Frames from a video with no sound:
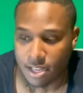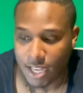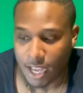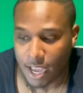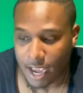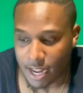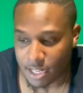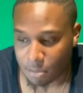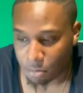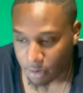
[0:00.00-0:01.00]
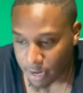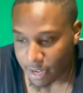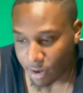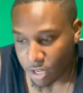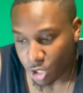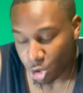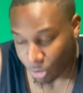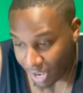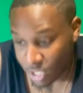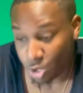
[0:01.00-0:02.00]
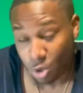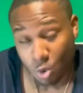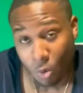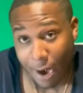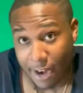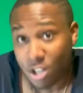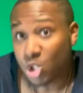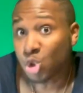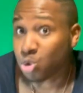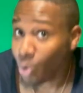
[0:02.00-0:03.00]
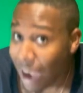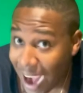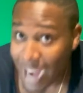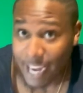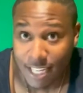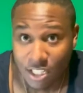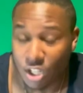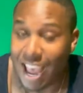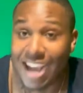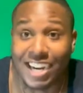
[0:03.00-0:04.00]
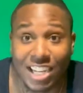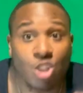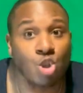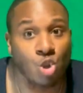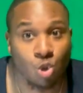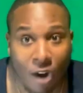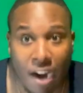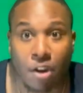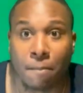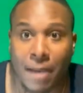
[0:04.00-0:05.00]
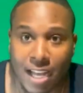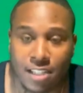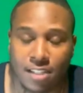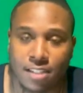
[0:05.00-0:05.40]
and the player y'all need to try to acquire, try at least try your best.